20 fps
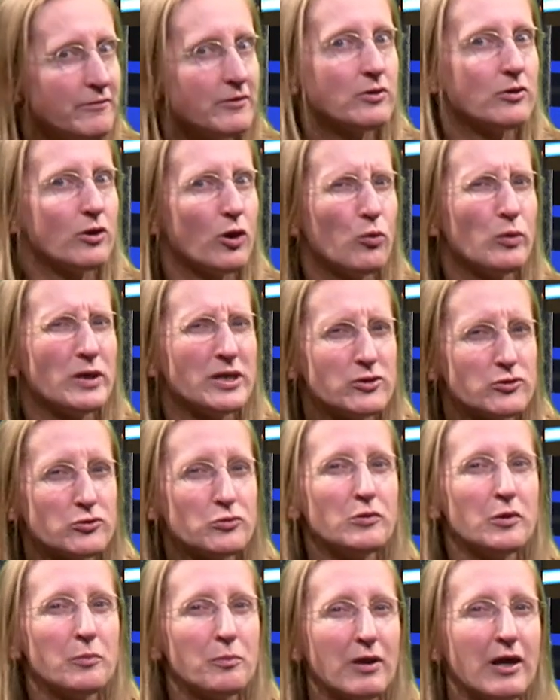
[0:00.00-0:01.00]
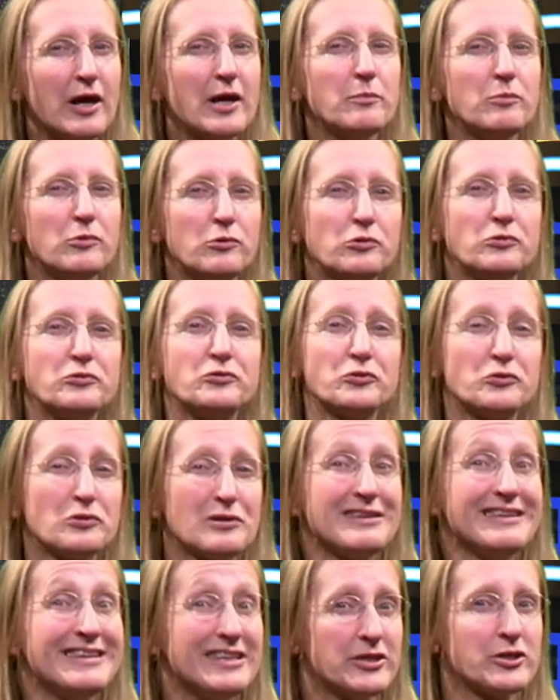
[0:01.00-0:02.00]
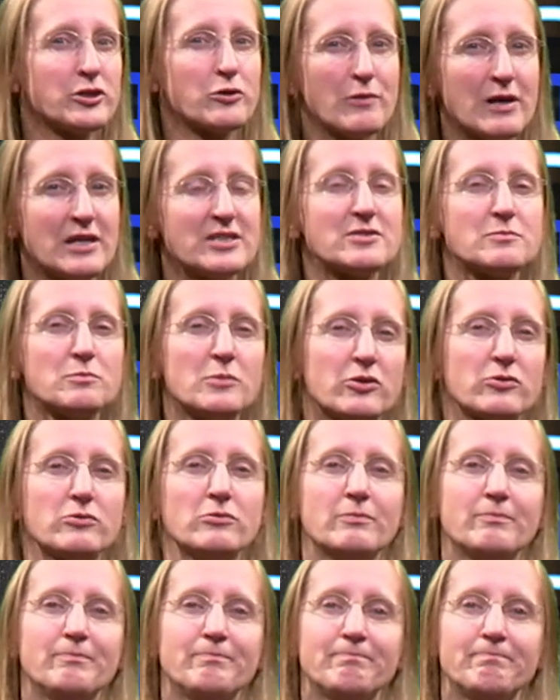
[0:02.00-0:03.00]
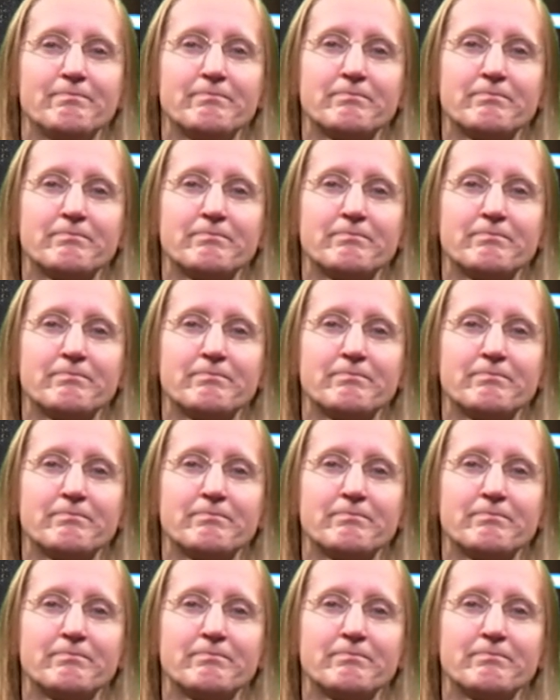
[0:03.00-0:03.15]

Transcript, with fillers: even though we do apply blue to the linearized model.